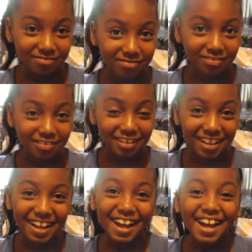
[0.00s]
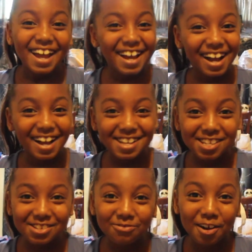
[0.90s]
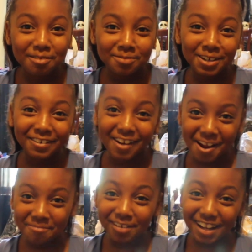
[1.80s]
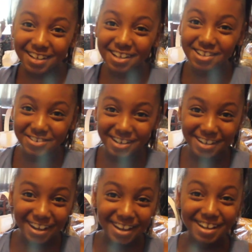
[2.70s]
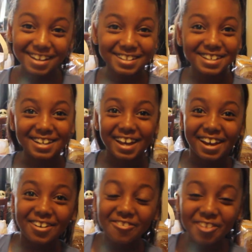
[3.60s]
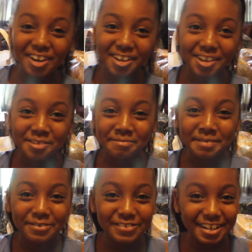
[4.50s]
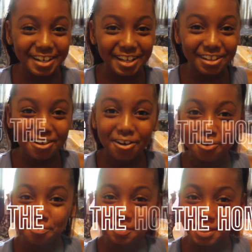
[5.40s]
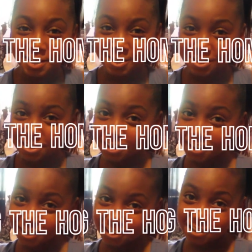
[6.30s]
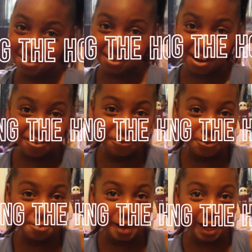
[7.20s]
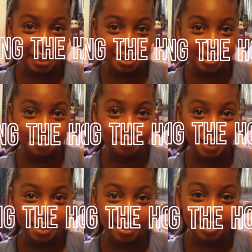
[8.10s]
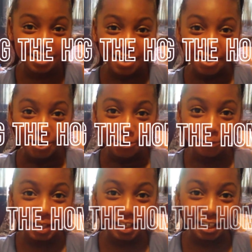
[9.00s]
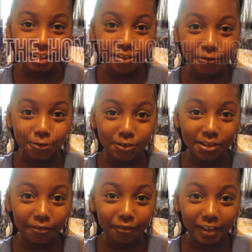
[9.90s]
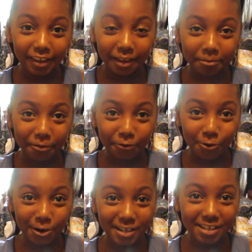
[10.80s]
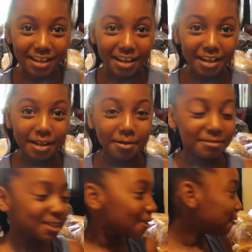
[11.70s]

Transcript: Hey guys, welcome to Ryan News Road. Today we're going to be feeding the homeless. There's a lot of food behind us because we need the food to feed them, of course. So